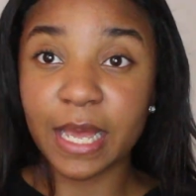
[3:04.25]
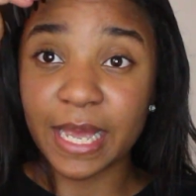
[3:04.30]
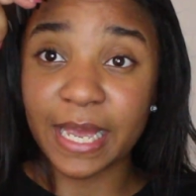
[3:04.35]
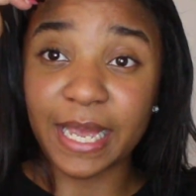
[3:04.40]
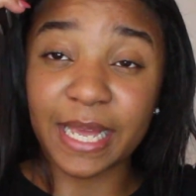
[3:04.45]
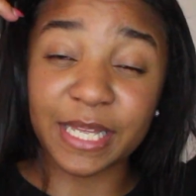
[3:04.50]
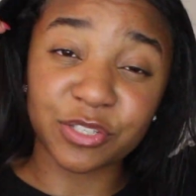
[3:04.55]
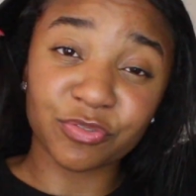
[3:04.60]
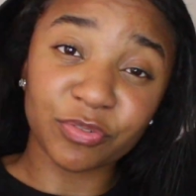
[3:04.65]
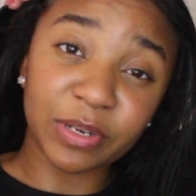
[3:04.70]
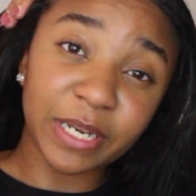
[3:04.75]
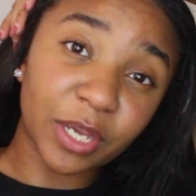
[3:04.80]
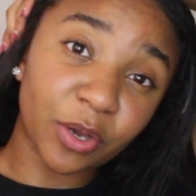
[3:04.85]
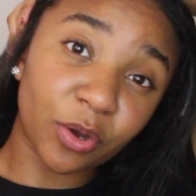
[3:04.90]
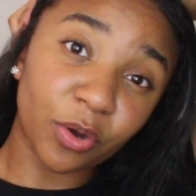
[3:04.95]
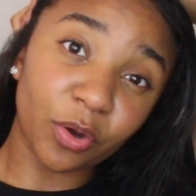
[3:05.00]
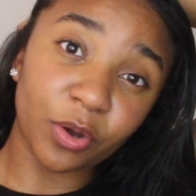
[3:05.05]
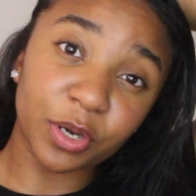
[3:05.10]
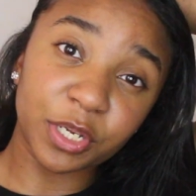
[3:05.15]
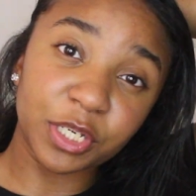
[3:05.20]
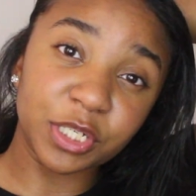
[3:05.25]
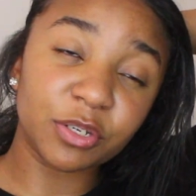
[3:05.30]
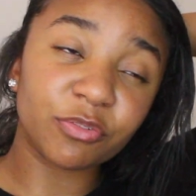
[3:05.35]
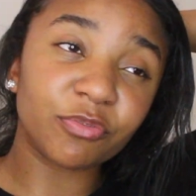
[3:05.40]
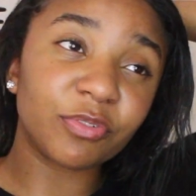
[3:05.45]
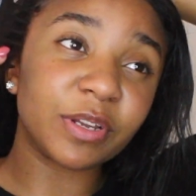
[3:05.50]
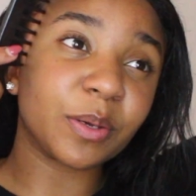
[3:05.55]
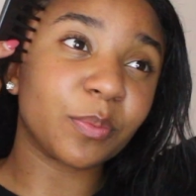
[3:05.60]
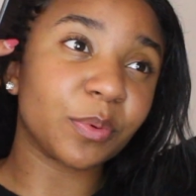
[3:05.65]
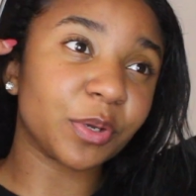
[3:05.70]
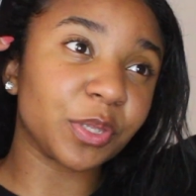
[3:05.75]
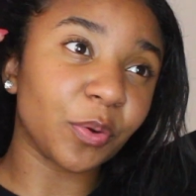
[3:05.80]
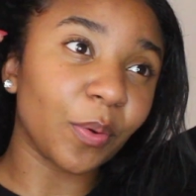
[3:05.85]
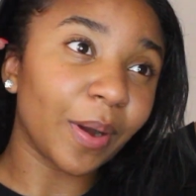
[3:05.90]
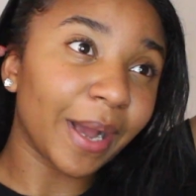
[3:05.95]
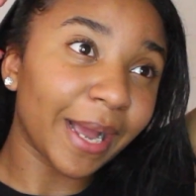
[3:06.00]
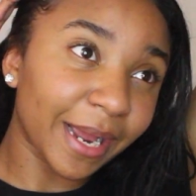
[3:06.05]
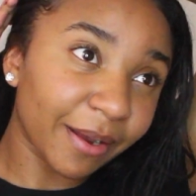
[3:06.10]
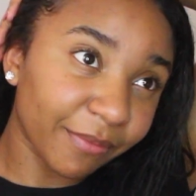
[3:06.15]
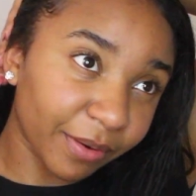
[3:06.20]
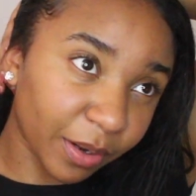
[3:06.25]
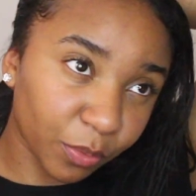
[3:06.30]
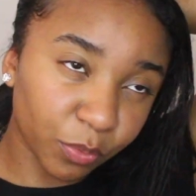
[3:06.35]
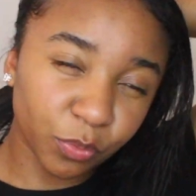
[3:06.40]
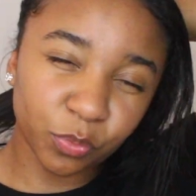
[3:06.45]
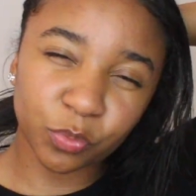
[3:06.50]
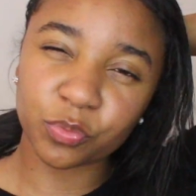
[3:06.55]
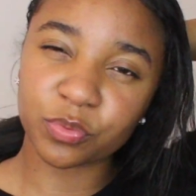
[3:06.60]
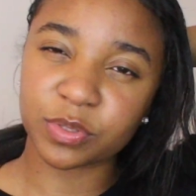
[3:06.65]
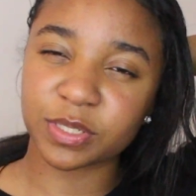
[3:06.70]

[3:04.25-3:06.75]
it gets really hot. You don't really want your hair out all